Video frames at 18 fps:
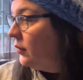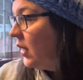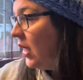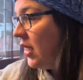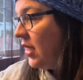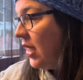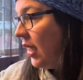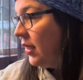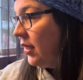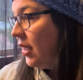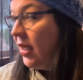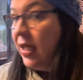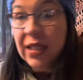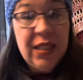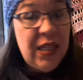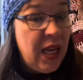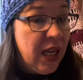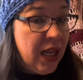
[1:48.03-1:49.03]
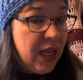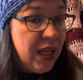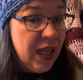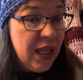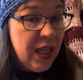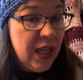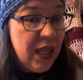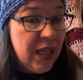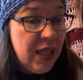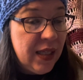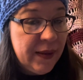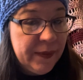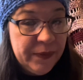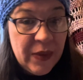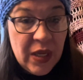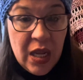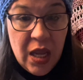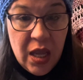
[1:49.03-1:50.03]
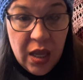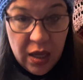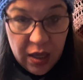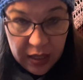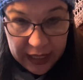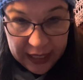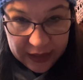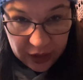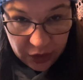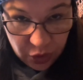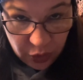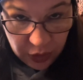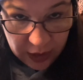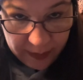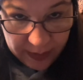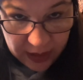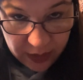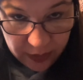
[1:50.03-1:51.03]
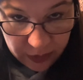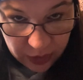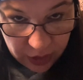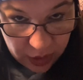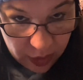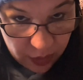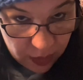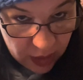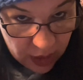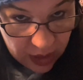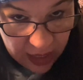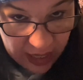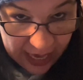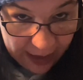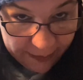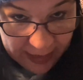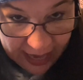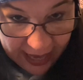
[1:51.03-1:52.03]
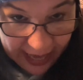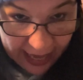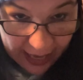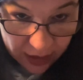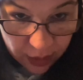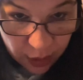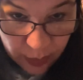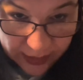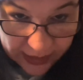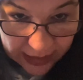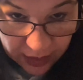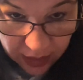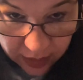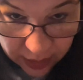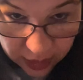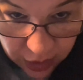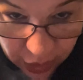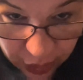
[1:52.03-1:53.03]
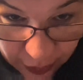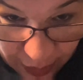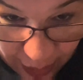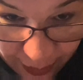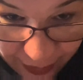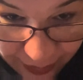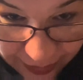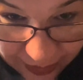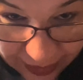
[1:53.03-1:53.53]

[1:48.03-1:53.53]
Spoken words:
It's a tribute to Name That Hat. Who is it? Do you know?